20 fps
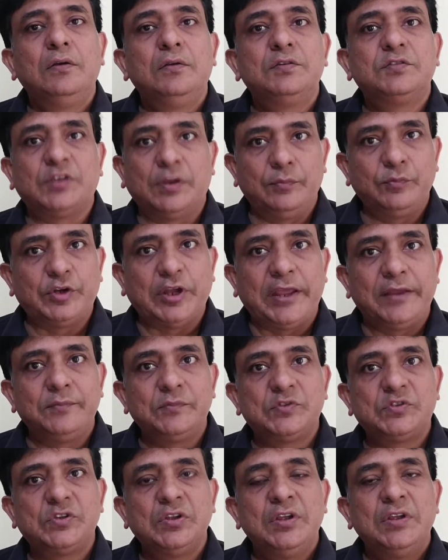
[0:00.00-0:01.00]

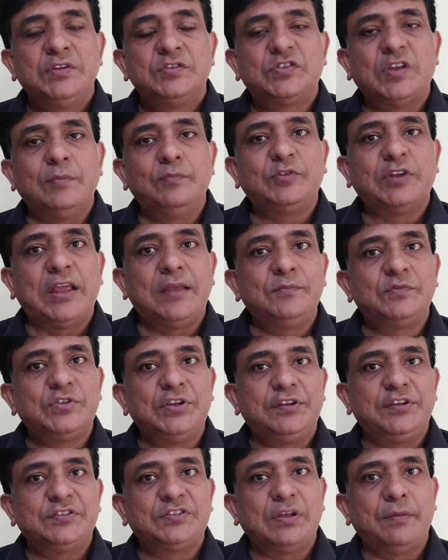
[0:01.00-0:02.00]
Sometimes
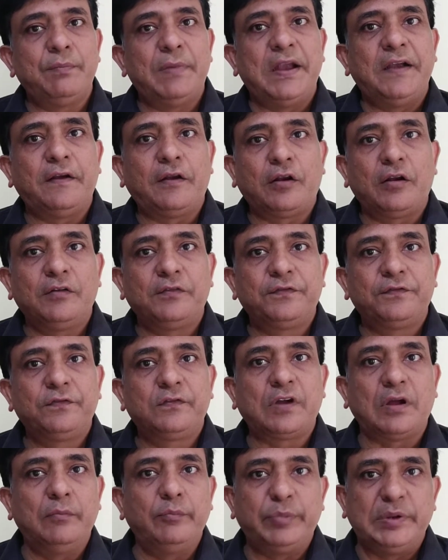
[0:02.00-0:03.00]
it is a matter of
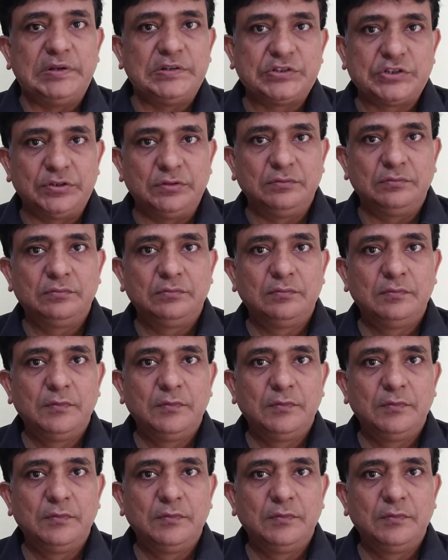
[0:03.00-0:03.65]
compulsion.